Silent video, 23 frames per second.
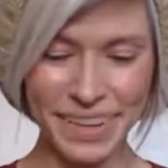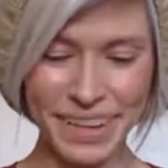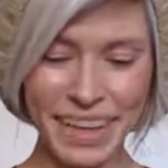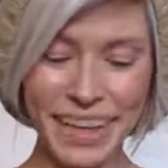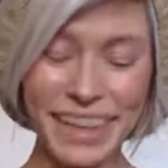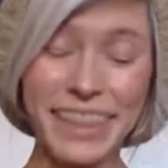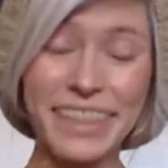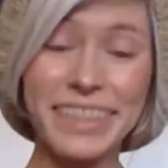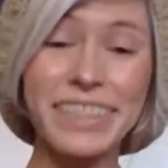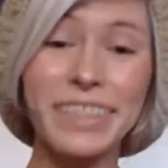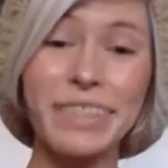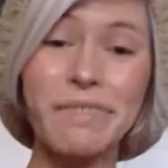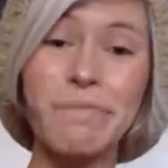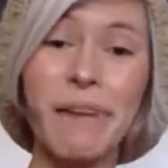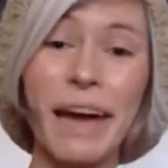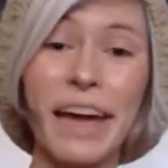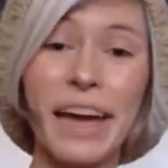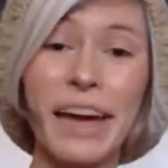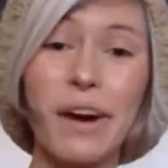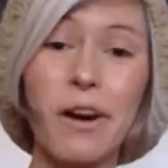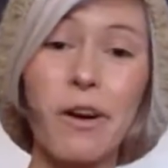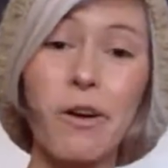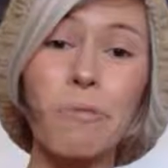This is
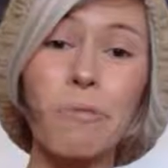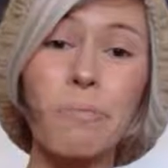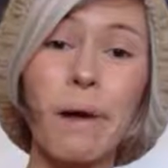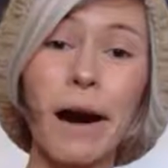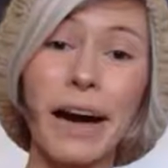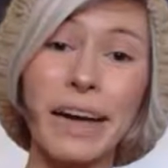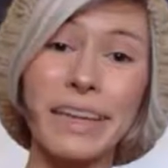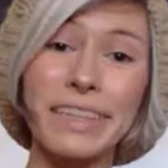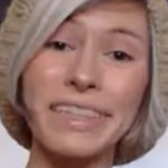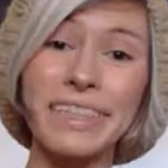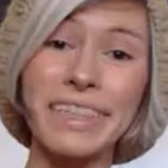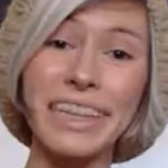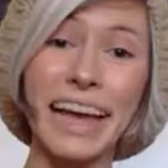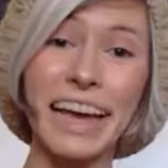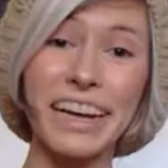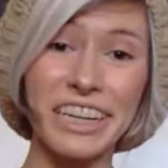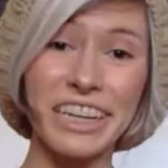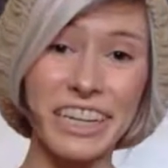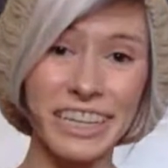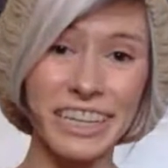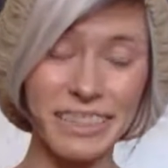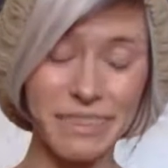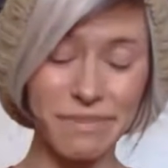my Opa's
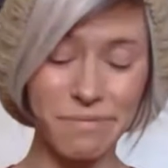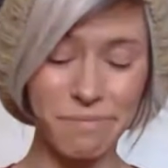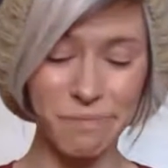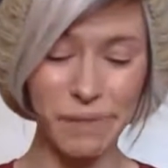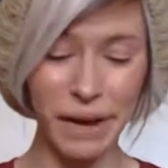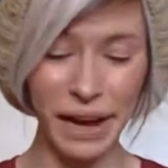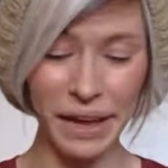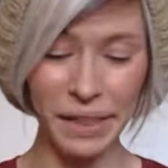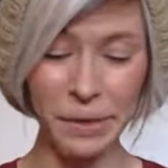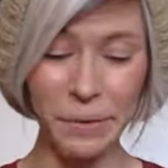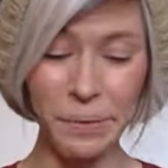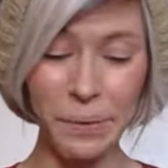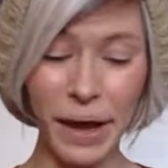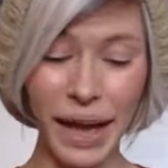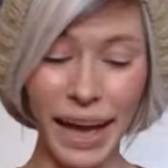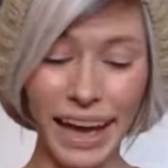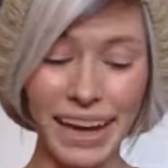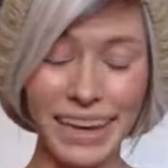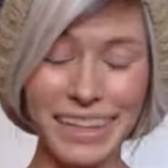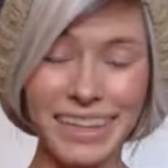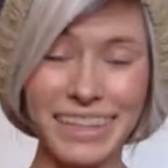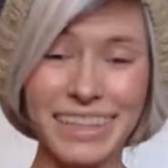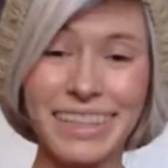letter, by the
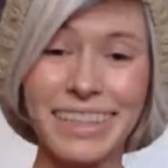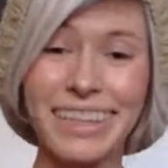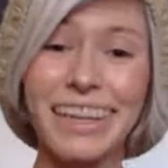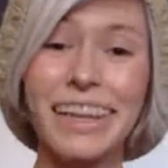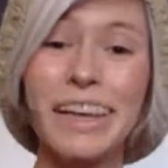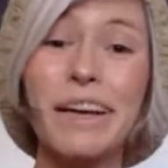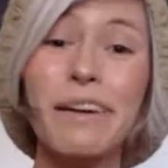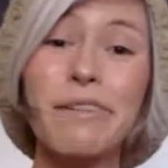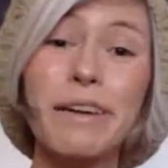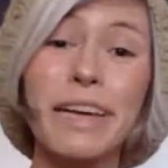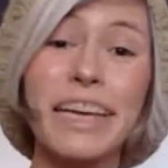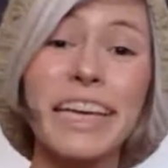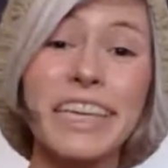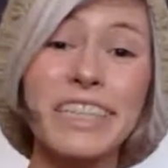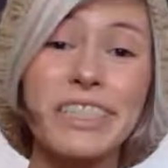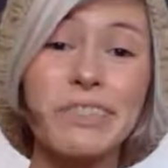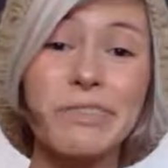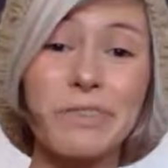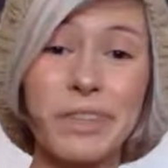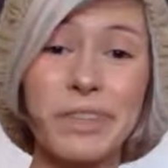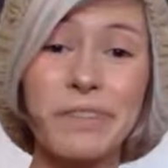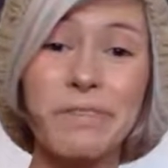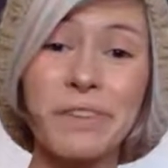way, his
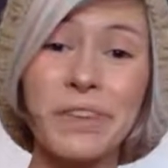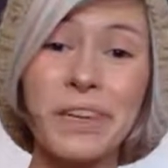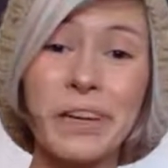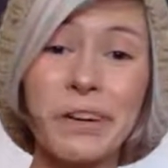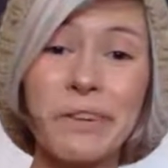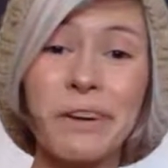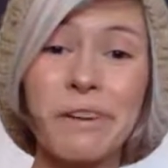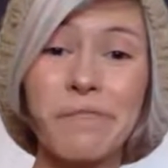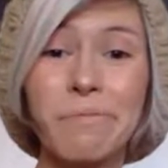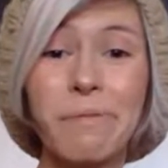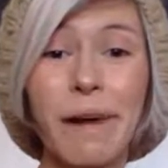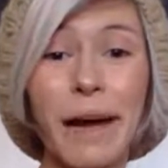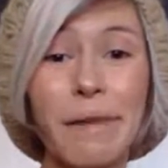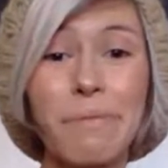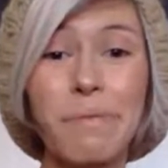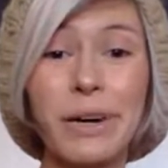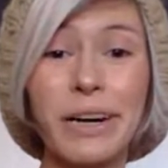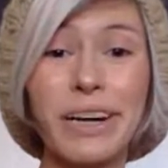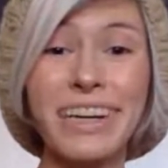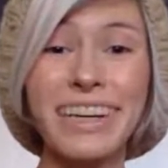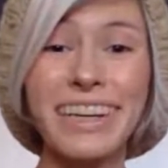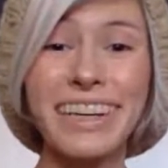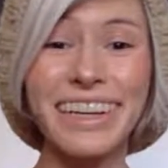review of my
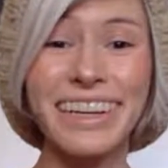book.